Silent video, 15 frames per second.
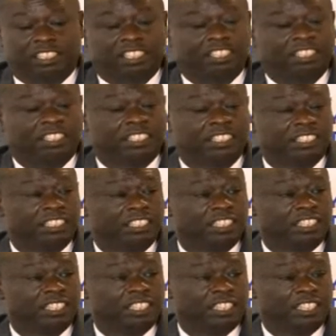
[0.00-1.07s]
assesses
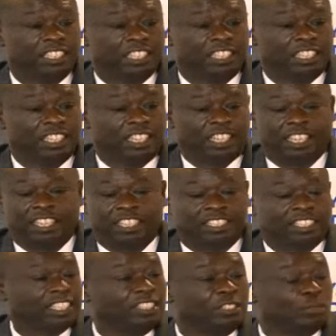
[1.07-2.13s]
and
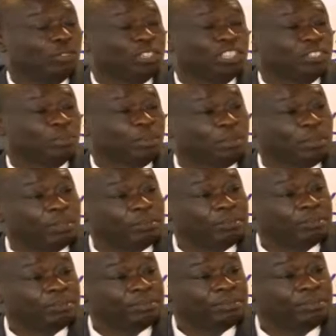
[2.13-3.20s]
decides what is a problem.